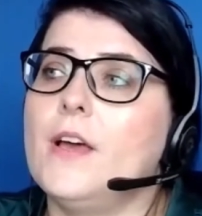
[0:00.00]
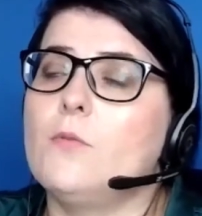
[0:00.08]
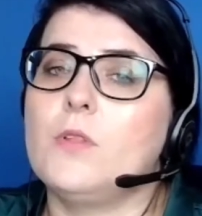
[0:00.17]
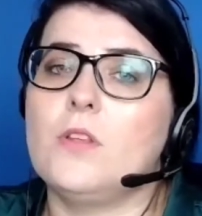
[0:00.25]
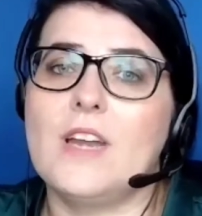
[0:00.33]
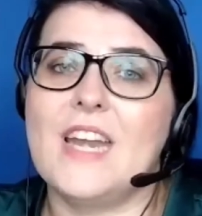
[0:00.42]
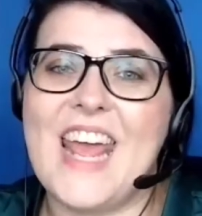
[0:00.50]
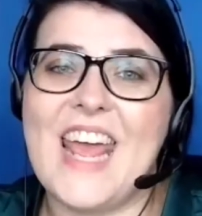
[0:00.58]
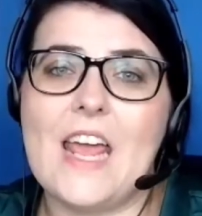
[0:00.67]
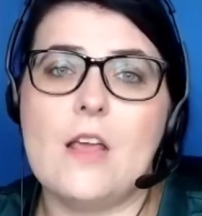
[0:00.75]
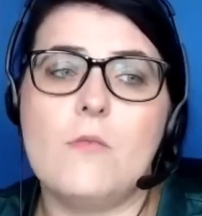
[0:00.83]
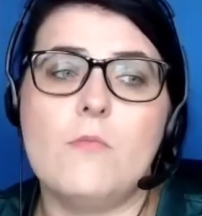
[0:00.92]
with your
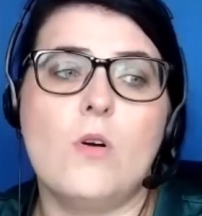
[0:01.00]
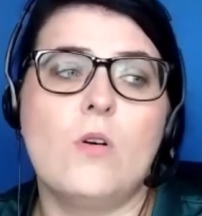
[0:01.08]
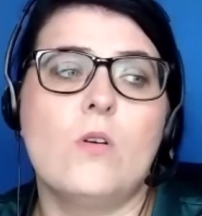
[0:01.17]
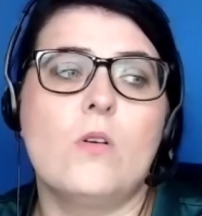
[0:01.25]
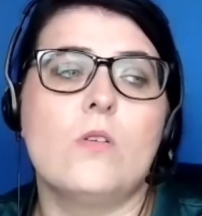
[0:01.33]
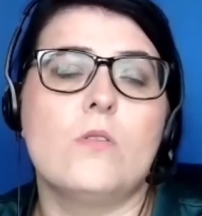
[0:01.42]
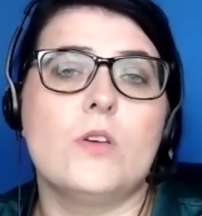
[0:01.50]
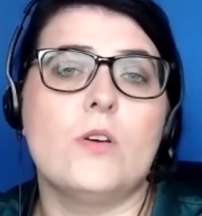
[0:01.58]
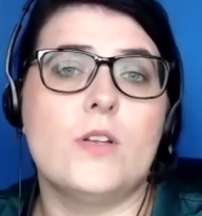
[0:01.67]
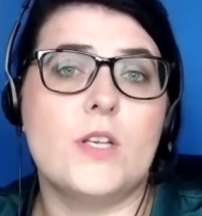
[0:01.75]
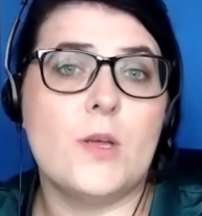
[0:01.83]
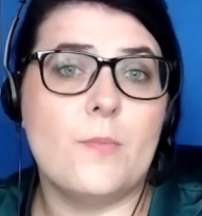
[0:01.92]
name or
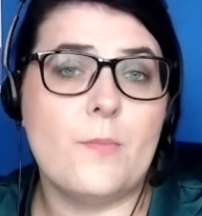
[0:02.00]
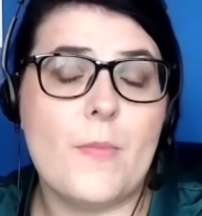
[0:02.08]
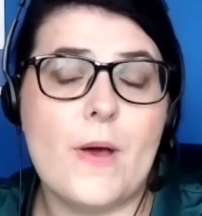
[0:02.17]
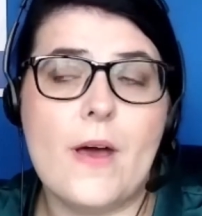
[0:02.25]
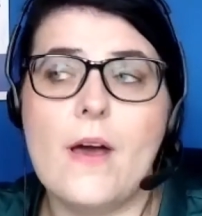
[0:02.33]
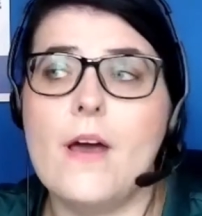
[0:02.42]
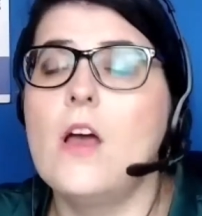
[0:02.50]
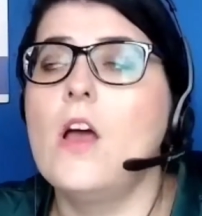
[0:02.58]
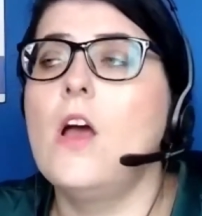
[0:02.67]
your number,